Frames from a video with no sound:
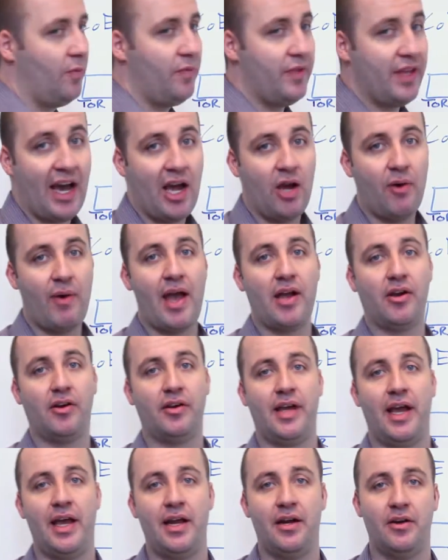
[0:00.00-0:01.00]
the I/O
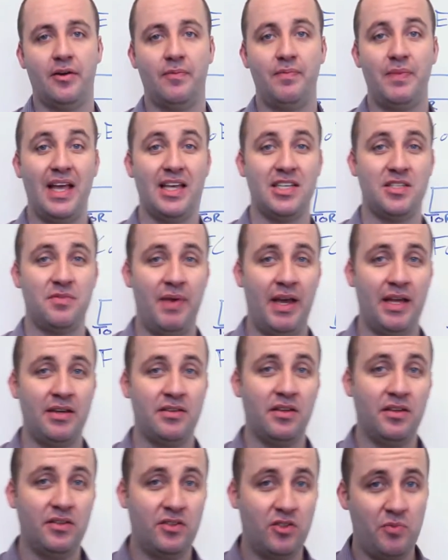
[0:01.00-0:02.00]
aggregator is
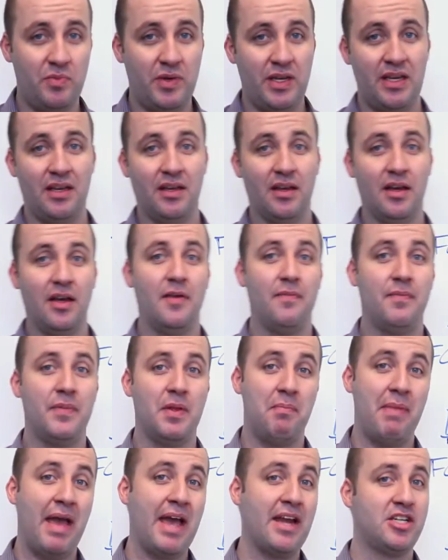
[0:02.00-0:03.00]
meant to be
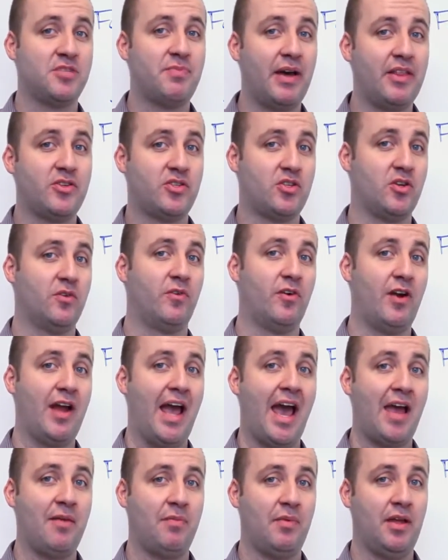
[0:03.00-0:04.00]
managed by the server
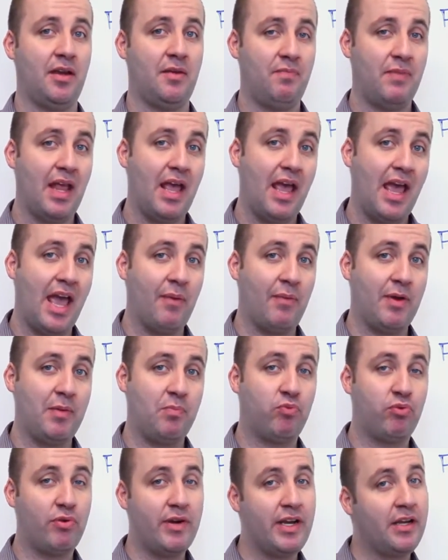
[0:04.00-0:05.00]
admin, and we
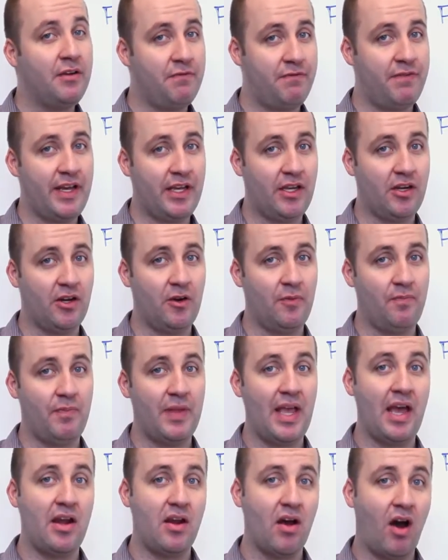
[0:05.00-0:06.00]
pre-configure
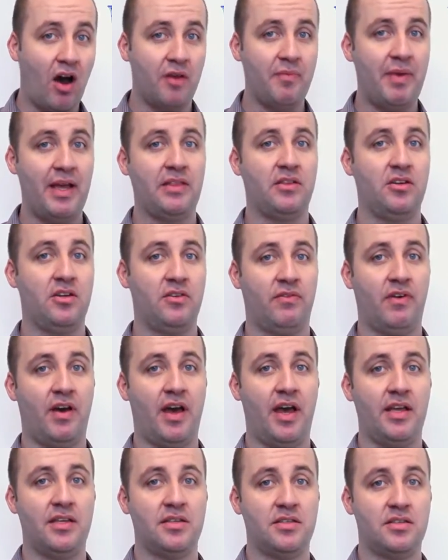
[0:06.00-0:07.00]
and automate the
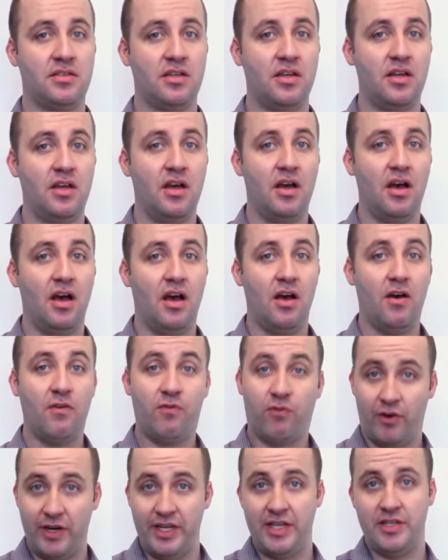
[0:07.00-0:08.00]
device
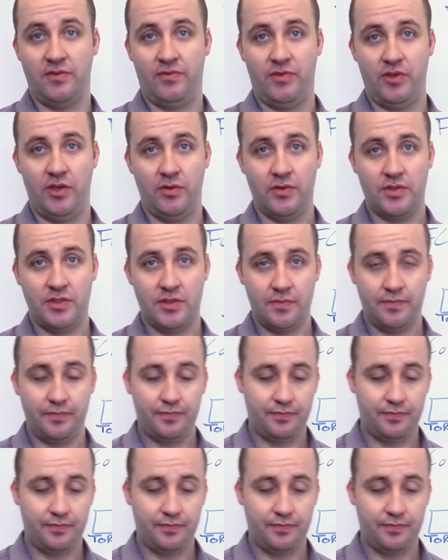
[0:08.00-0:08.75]
for ease of use.